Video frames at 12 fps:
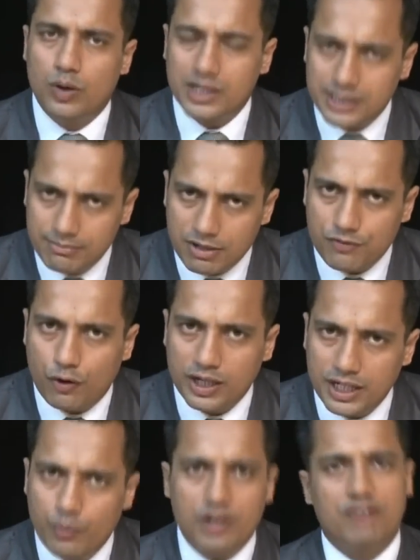verse number
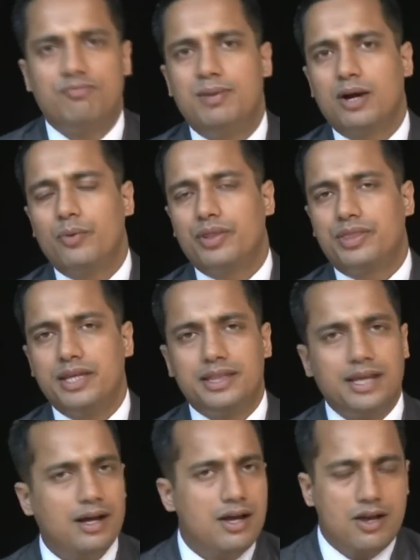forty-one of Bhagavad
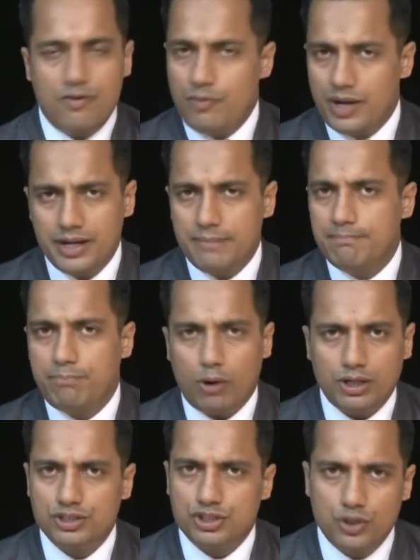Gita, very
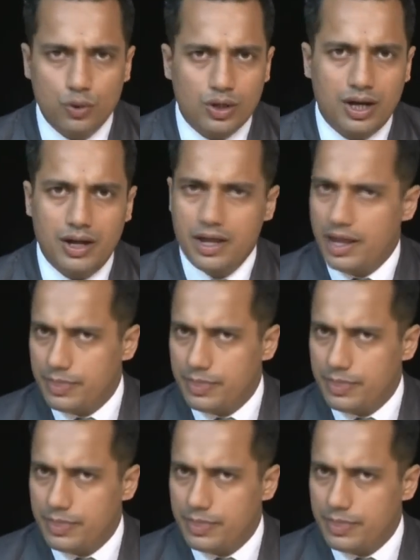important shloka.